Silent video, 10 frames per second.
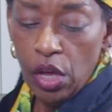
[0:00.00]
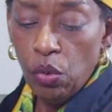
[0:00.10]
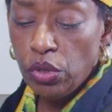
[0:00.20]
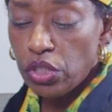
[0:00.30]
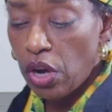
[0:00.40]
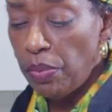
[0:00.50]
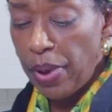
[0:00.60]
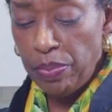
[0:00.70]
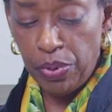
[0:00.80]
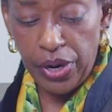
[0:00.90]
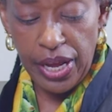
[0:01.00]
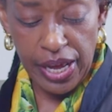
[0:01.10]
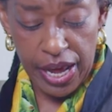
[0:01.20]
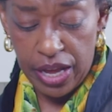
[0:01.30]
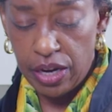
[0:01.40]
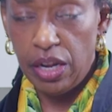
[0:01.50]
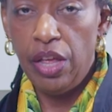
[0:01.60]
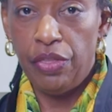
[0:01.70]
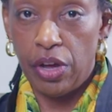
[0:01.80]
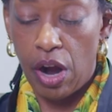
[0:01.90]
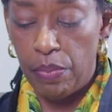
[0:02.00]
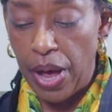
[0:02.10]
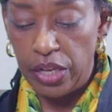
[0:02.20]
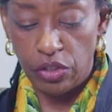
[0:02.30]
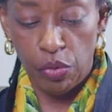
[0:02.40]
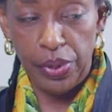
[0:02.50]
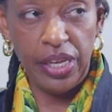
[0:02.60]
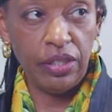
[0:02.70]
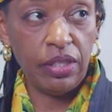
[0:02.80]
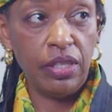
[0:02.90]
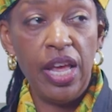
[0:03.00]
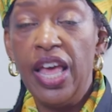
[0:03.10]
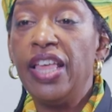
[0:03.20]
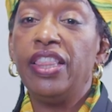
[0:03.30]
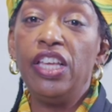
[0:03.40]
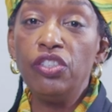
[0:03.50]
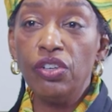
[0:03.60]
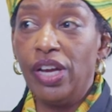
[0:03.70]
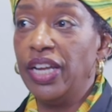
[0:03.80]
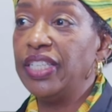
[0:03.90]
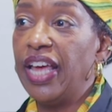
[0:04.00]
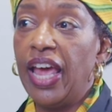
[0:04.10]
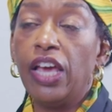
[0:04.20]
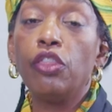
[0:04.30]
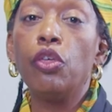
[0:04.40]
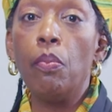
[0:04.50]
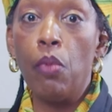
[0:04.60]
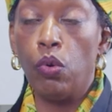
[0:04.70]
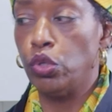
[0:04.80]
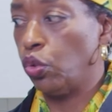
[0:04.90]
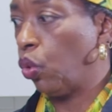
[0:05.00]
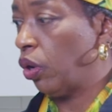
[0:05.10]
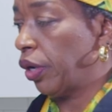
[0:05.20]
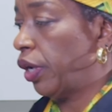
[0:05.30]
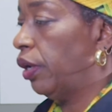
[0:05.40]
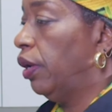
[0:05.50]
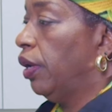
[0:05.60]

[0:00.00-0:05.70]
We'll start by putting in the garbanzo beans. These are gonna take the most work.